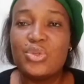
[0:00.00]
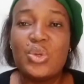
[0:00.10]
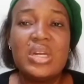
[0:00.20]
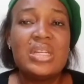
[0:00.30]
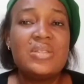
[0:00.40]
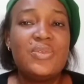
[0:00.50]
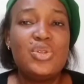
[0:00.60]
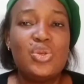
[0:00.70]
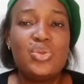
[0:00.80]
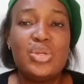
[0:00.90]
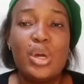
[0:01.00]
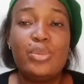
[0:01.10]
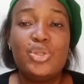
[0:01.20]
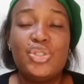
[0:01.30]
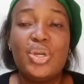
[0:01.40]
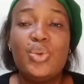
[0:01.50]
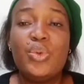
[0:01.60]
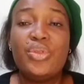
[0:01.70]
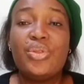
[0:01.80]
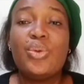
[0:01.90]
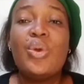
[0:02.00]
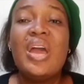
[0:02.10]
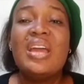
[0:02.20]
So in this video today, I'll be sharing with you